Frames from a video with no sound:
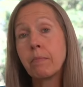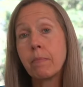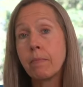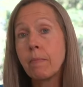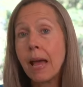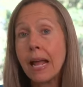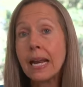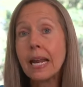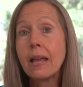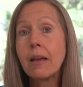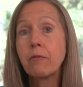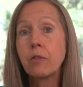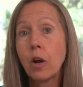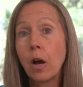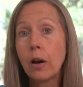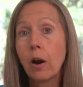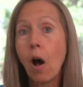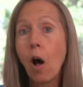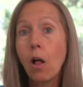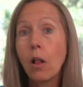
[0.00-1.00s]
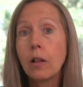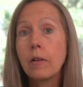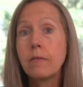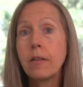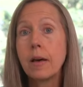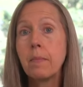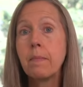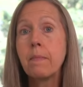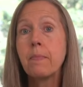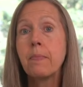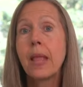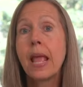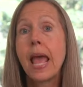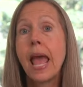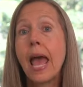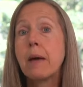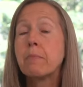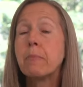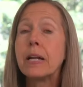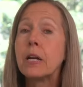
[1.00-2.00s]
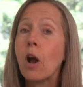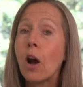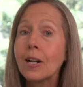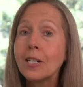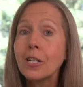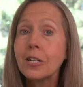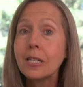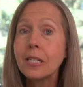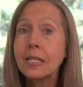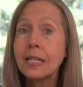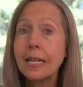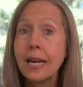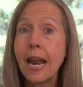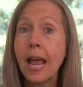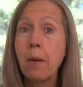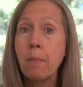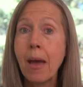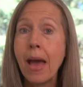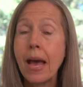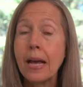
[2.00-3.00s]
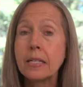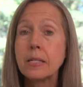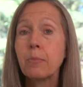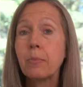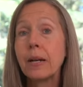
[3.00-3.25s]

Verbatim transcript: many, if not all of them, but not just in MS,